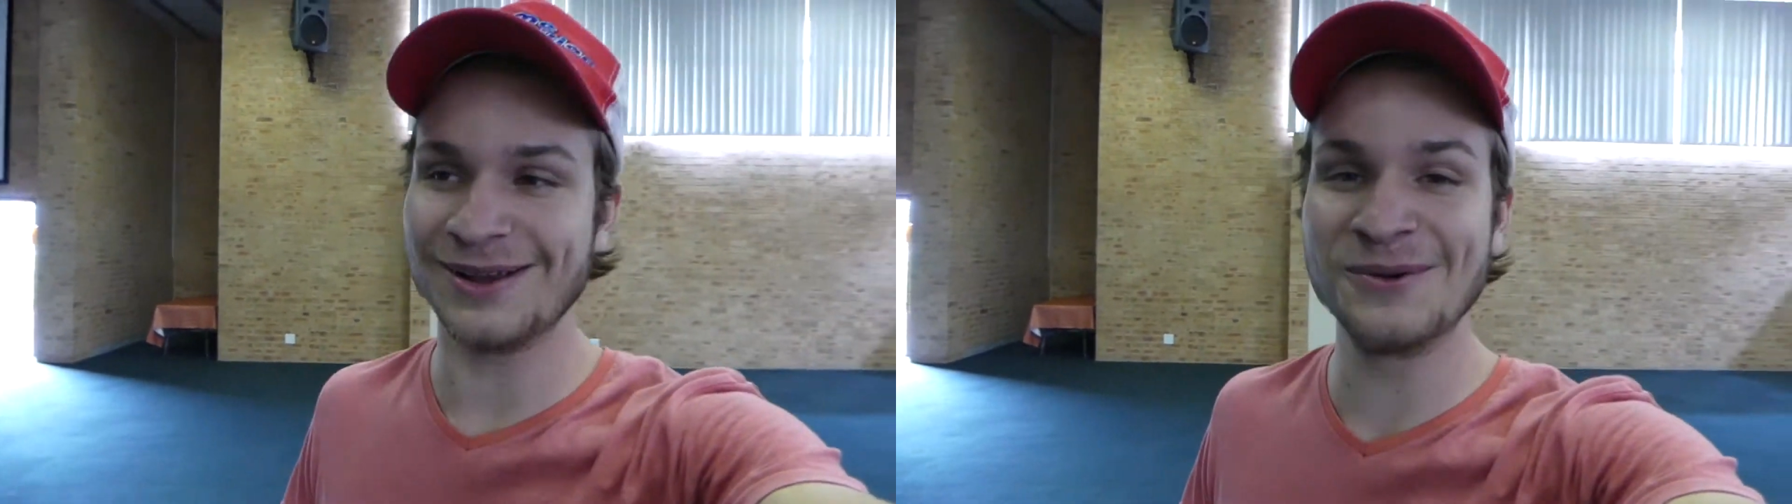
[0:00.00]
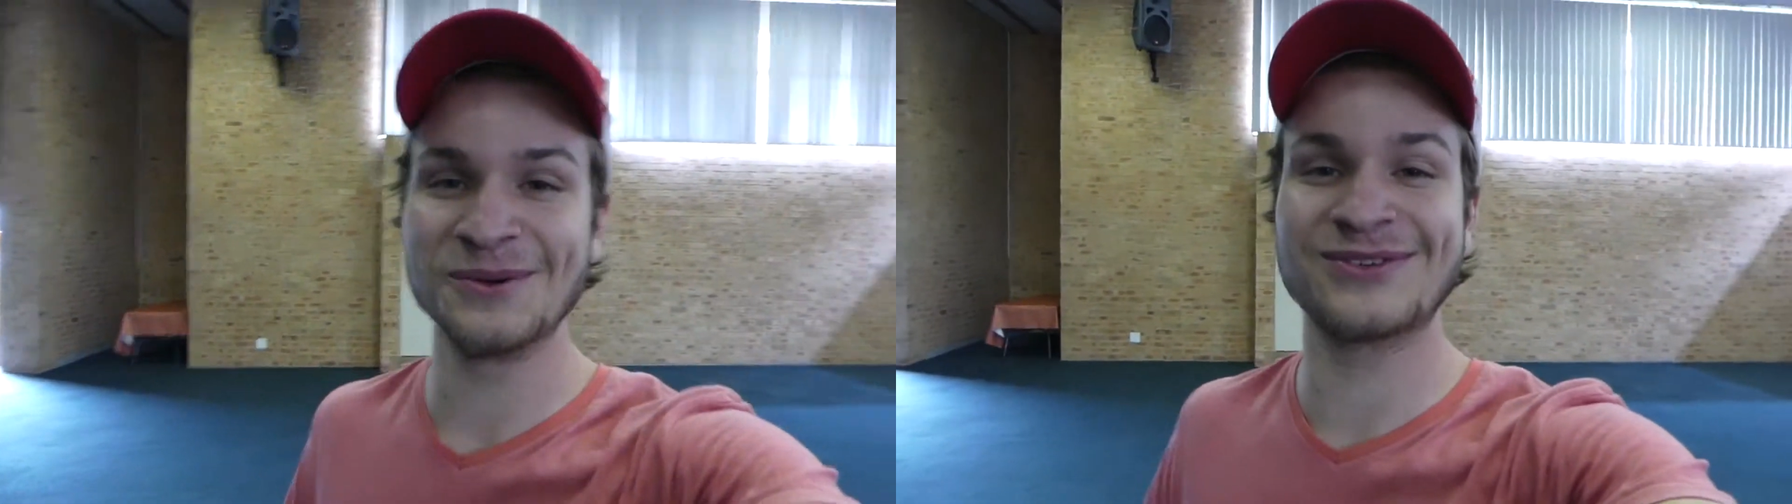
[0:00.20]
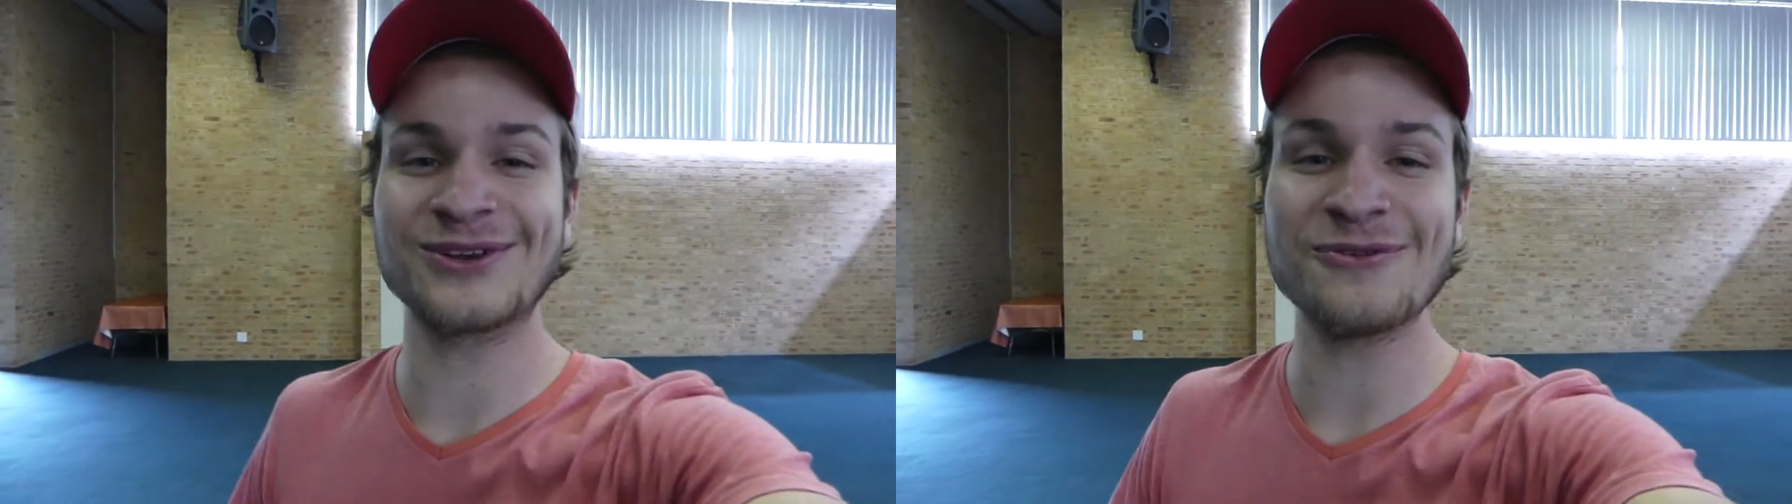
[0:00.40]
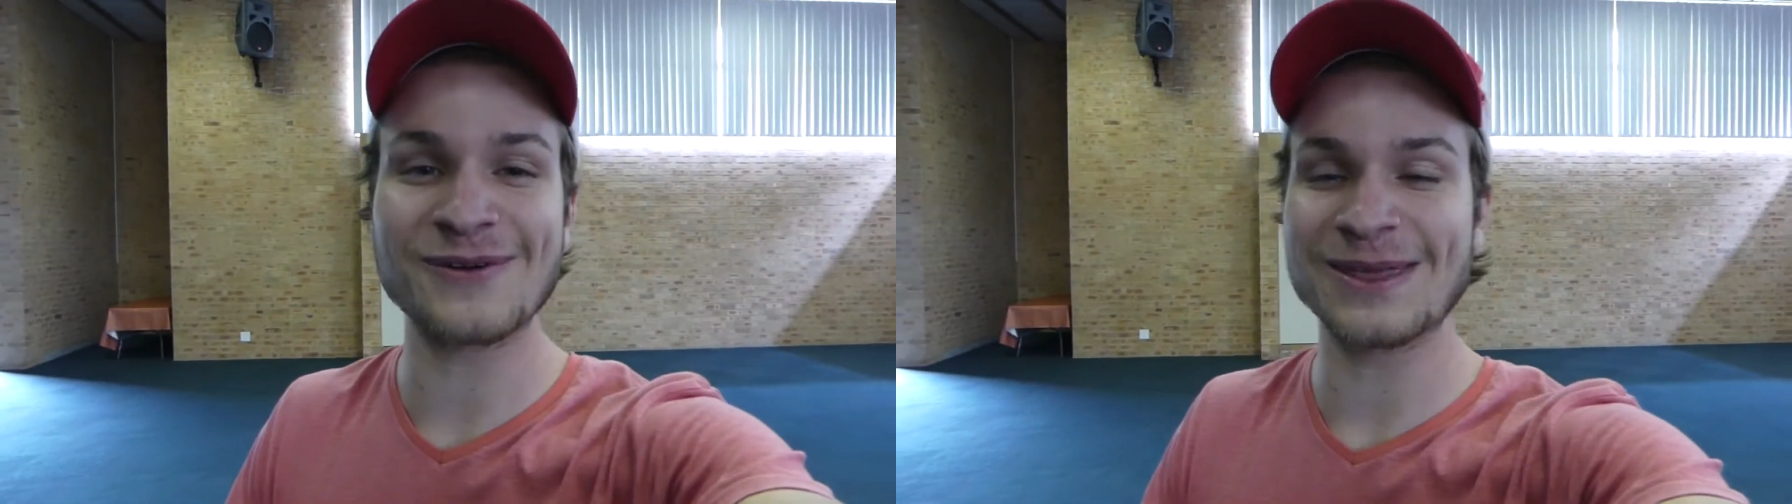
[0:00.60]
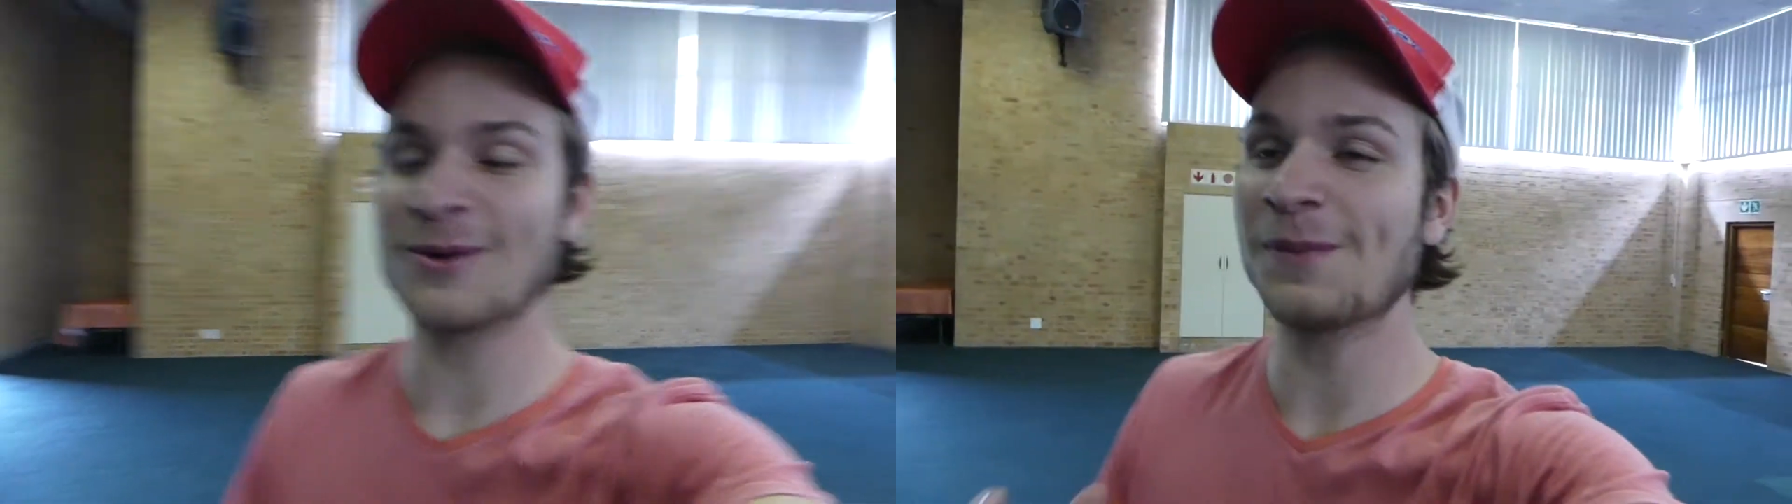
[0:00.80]
It was so
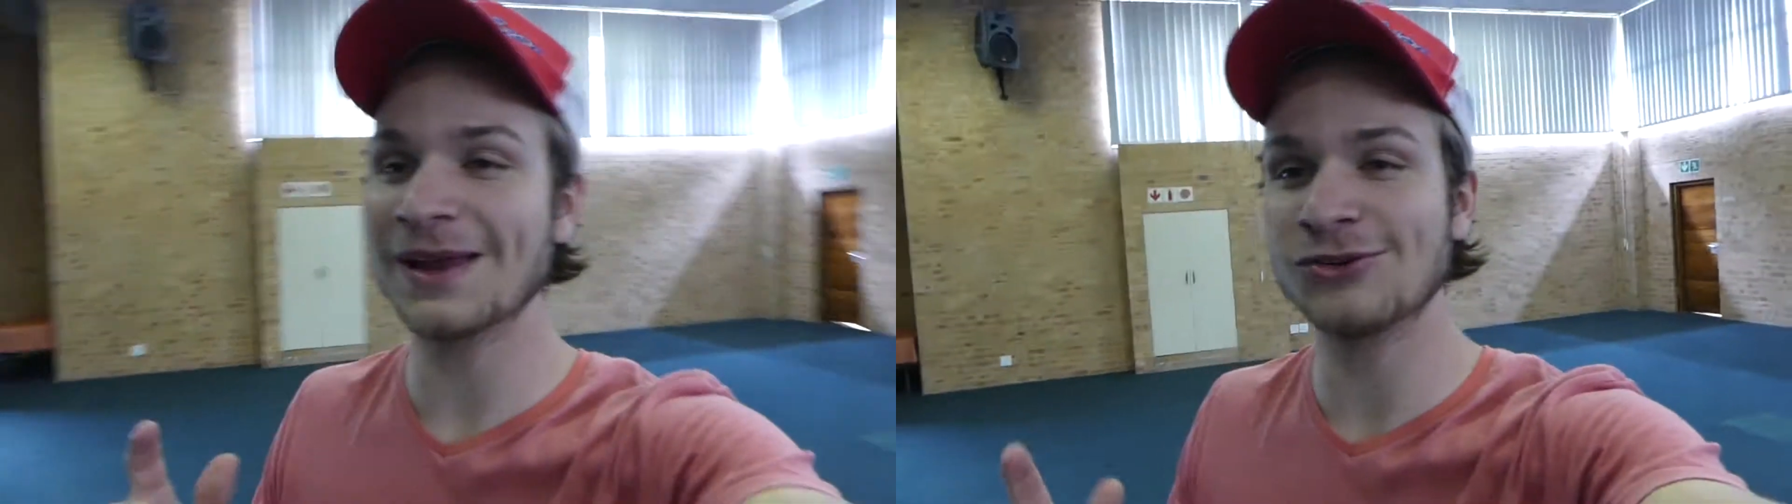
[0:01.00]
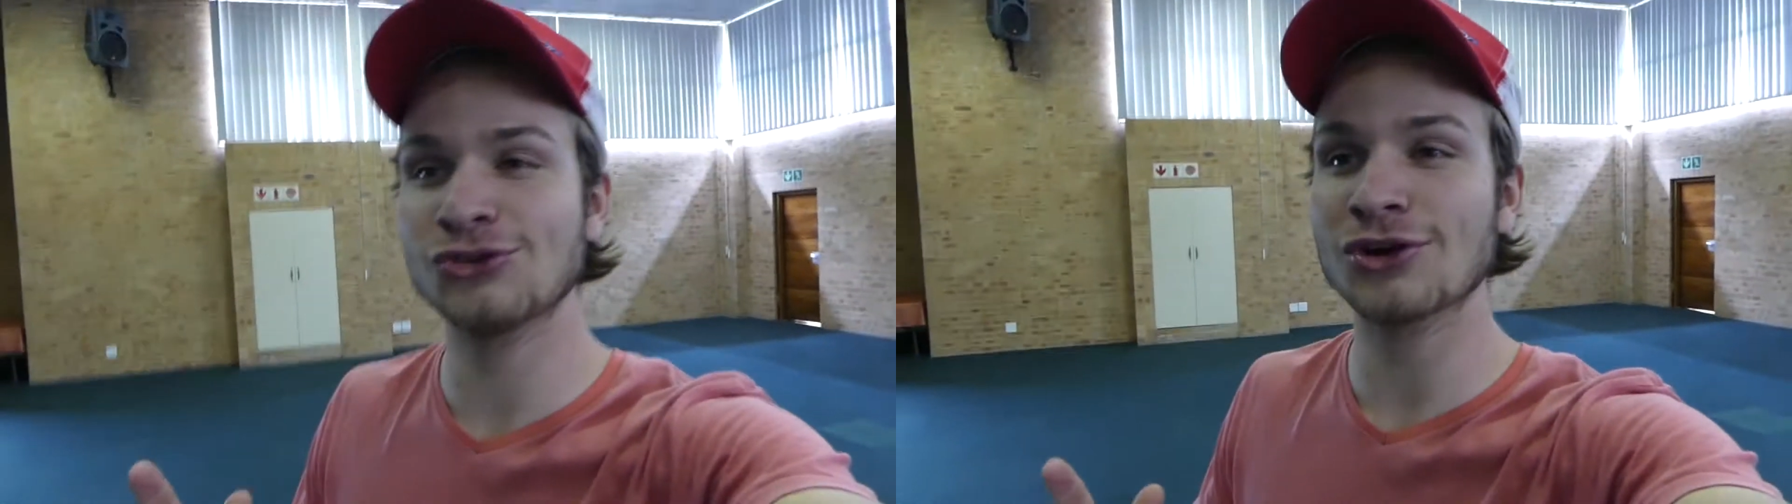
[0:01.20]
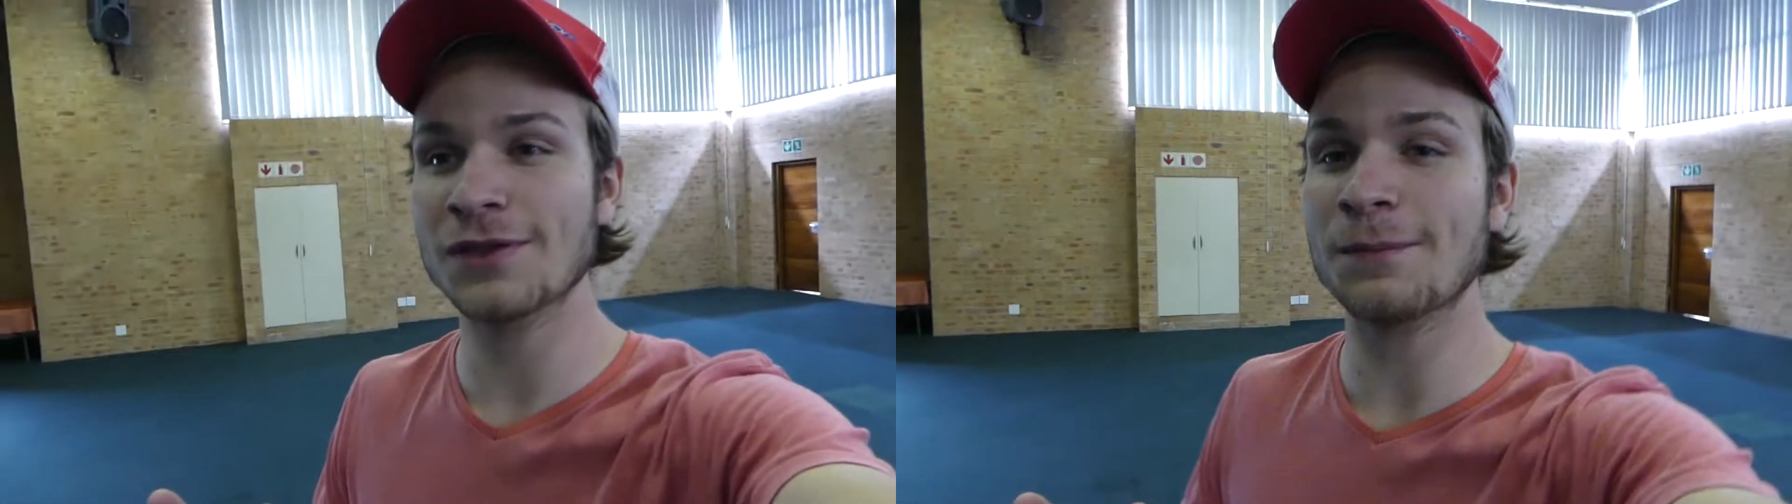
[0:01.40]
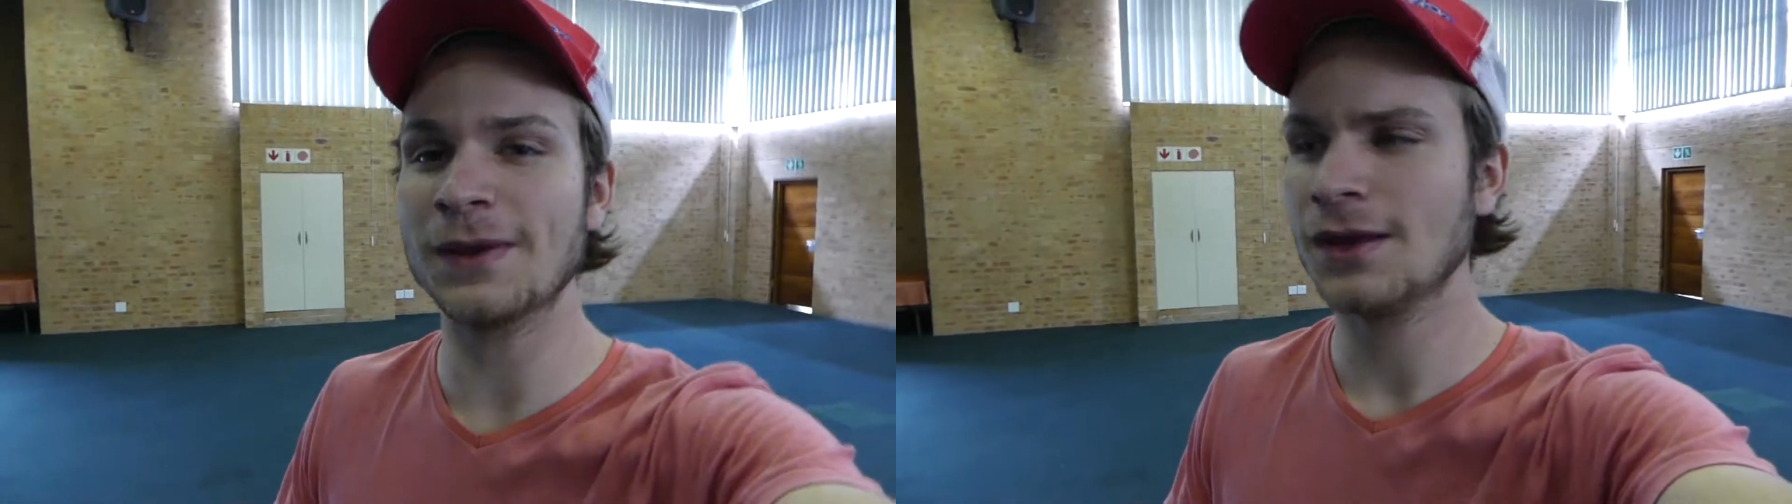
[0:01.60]
funny. They were playing Juju on their...